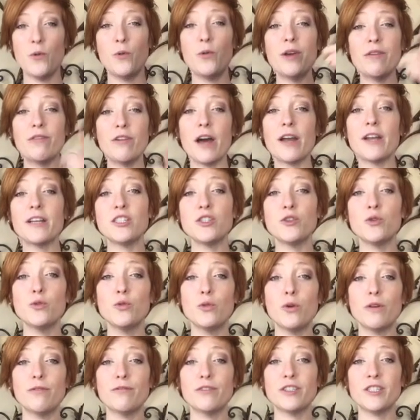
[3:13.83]
we've got a
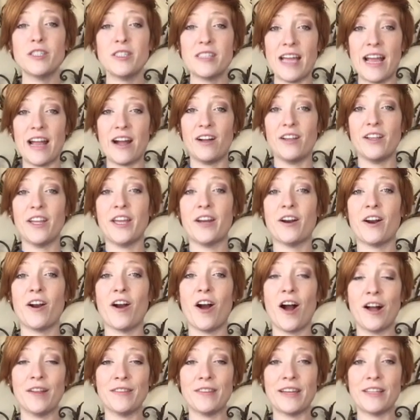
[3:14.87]
tool for sale in our
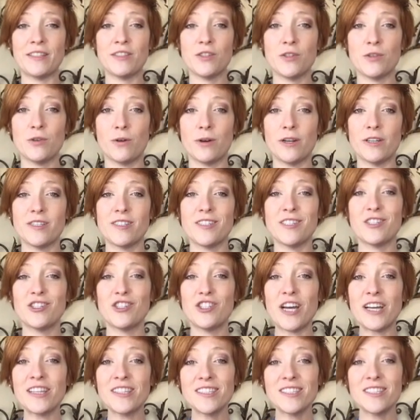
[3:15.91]
online store
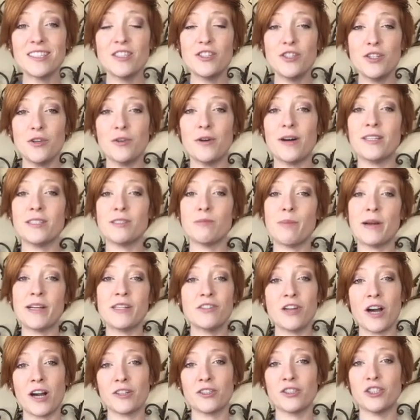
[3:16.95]
suggested to us by
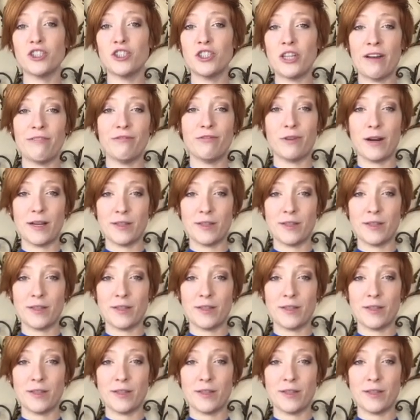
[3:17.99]
Dr. Jeff